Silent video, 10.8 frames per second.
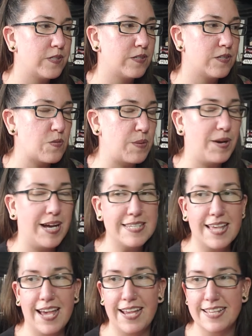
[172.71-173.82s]
So I'm going to pause
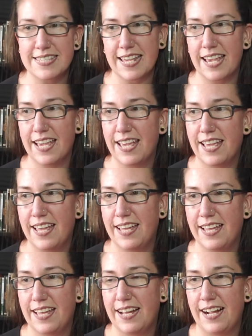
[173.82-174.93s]
that and see.
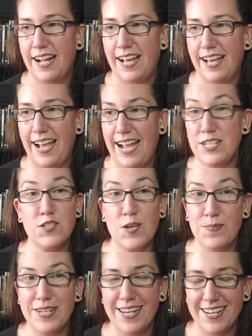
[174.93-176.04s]
I just
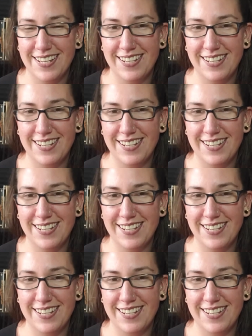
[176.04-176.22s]
jumped in.